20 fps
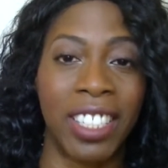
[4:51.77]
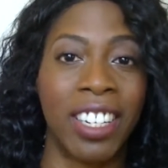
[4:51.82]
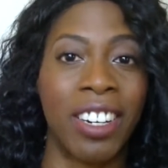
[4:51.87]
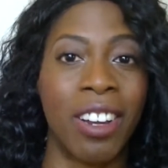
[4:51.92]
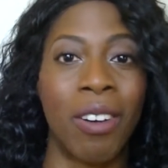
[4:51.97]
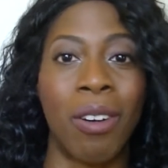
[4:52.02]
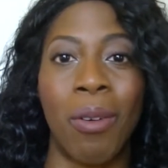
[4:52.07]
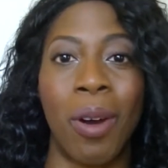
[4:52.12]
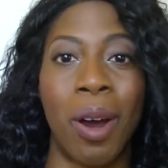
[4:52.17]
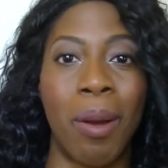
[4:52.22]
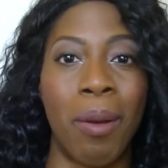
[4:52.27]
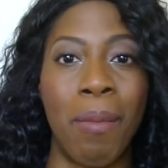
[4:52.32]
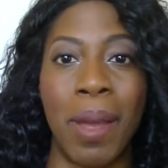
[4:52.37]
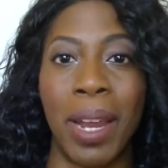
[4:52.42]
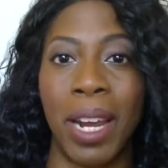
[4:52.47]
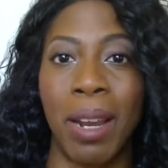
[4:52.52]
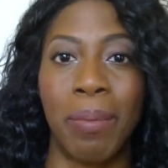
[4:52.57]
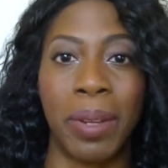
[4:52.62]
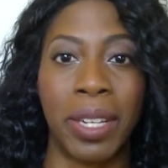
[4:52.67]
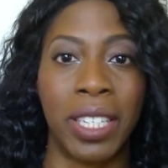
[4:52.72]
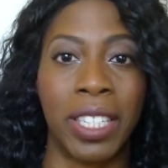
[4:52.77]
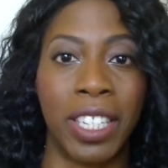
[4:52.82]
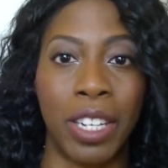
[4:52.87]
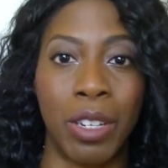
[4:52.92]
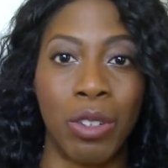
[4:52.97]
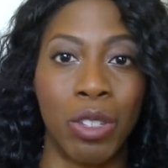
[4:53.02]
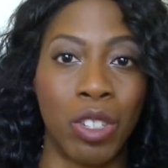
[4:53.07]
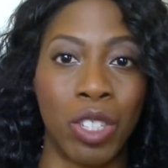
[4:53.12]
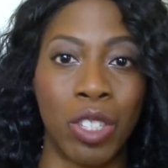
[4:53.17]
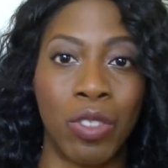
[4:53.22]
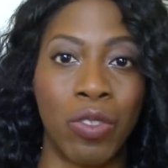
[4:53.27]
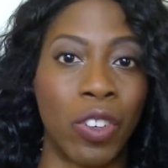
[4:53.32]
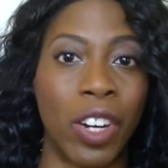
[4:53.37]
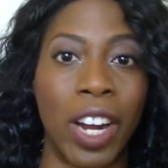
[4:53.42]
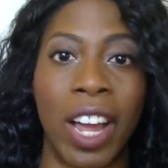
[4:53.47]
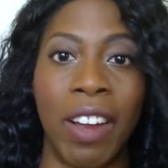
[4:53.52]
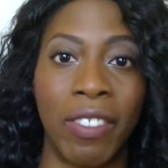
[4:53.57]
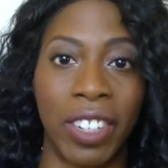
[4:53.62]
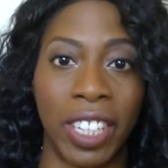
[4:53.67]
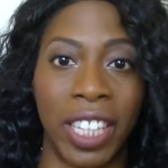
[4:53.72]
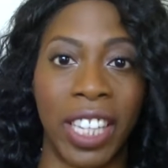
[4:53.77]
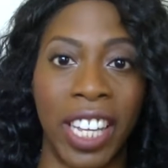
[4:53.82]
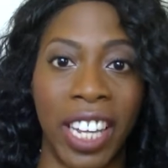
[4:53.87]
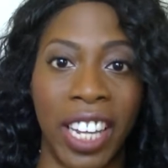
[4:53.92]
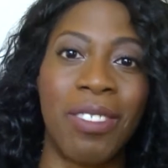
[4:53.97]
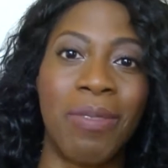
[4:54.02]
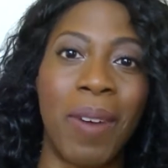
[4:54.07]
I made up excuses for everything.